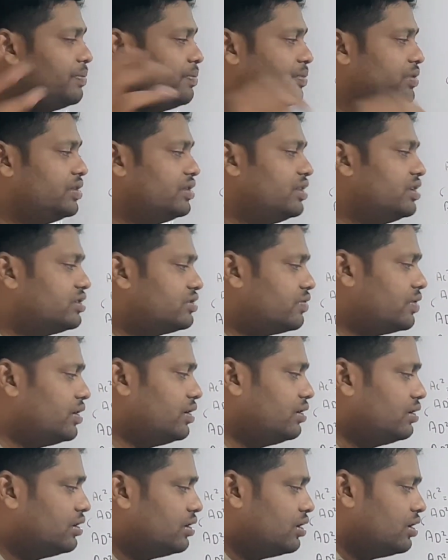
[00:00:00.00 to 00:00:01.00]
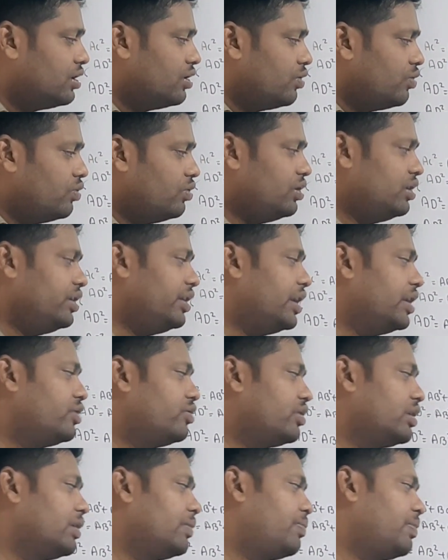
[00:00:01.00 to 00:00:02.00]
In this one, only I have to
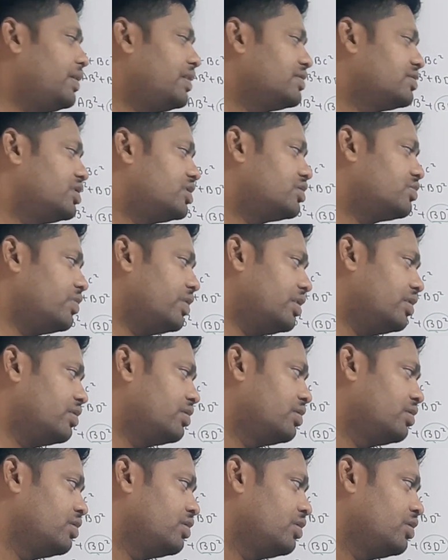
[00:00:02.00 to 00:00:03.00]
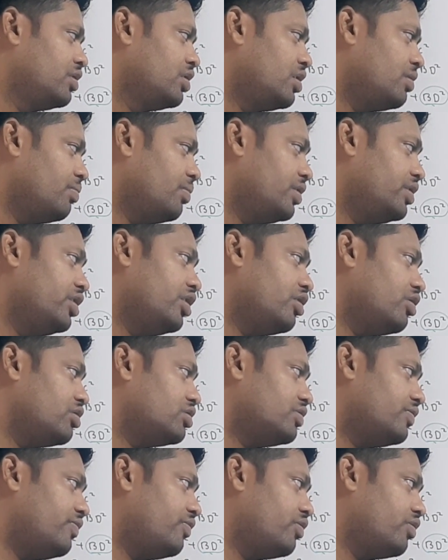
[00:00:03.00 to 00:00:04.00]
replace this one. But here
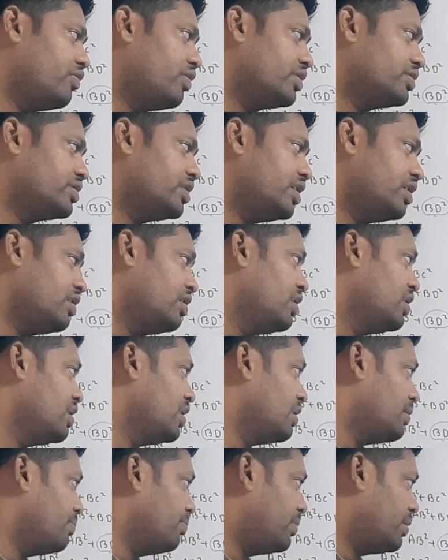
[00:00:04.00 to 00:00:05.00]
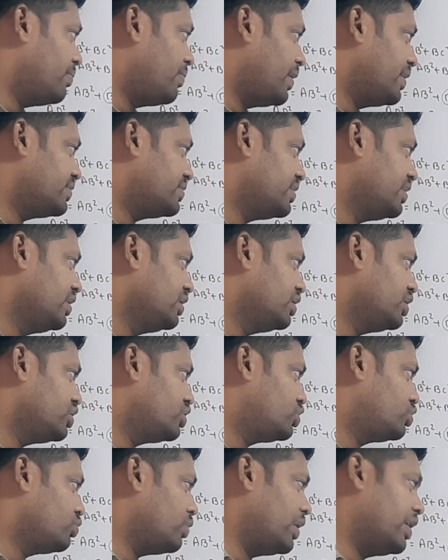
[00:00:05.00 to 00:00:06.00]
also 4 was there. But by seeing these
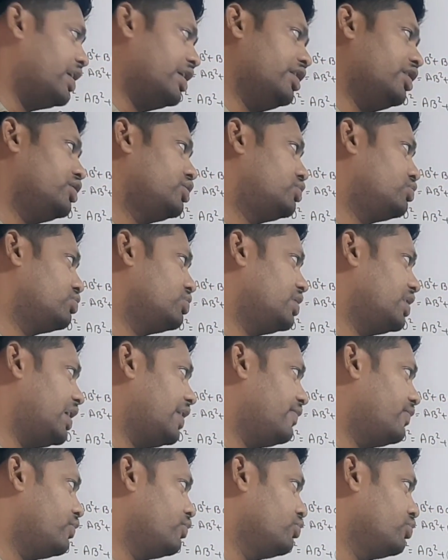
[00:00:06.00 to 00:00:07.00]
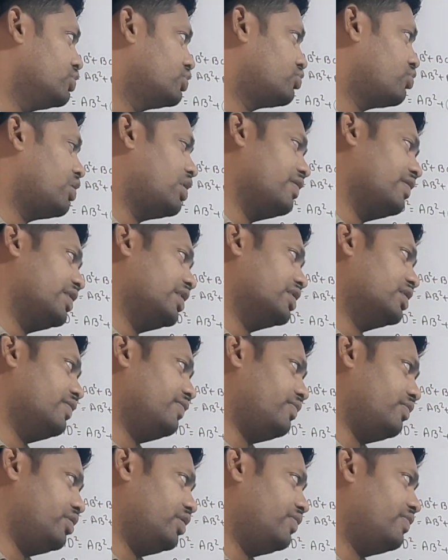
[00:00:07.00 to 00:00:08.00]
two, I understood that I have to do the square, I will get the
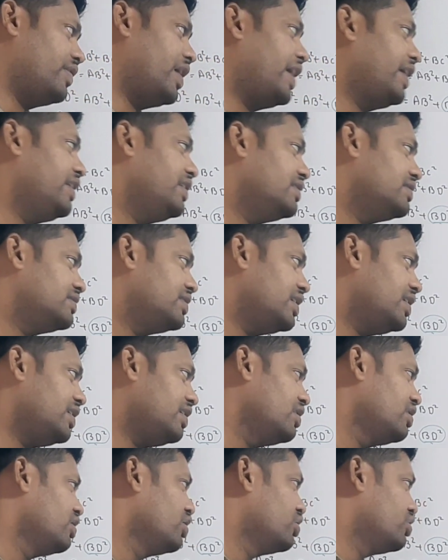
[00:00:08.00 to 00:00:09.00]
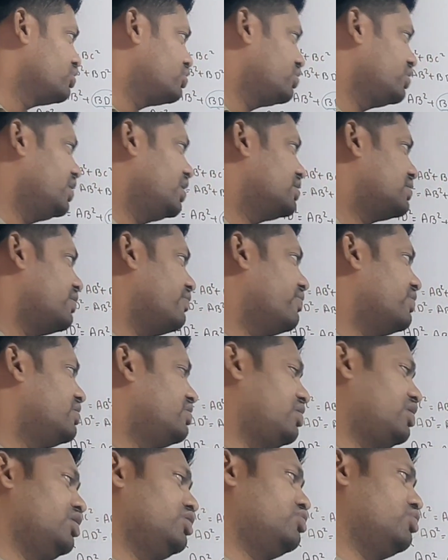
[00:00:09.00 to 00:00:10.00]
4. If 9 is there, see here somewhere
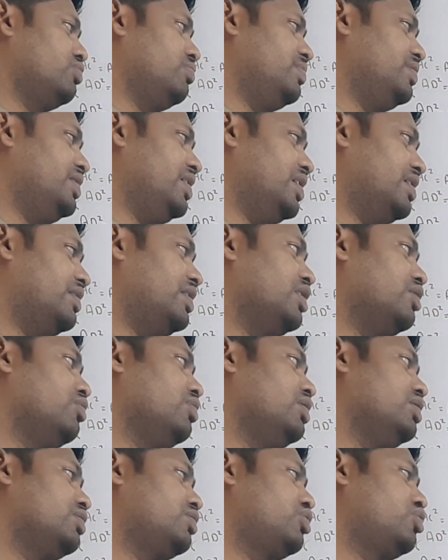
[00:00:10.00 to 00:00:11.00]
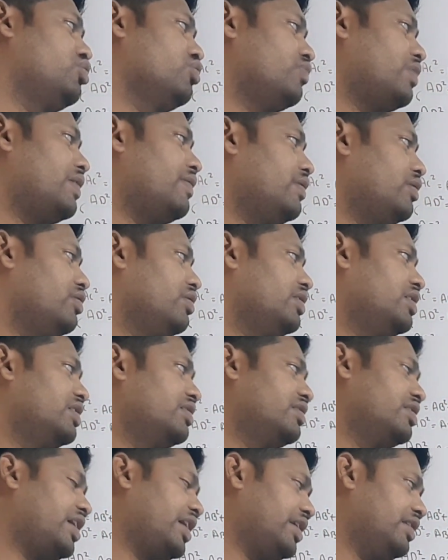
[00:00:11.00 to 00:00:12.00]
3 should be there. Then only cube I will do it, get
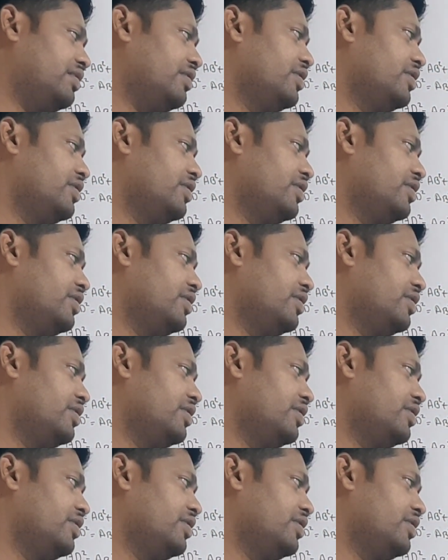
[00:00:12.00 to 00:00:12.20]
the 9.